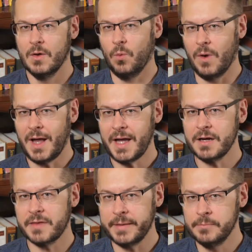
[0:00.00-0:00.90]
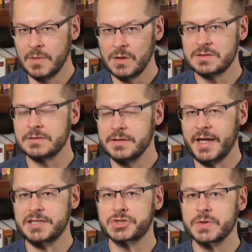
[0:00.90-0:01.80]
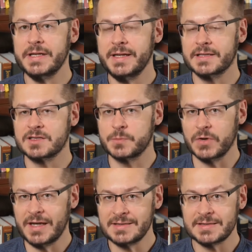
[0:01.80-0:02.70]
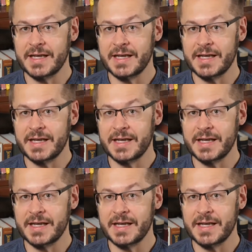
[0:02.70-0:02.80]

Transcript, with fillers: Why are they most naturally expressed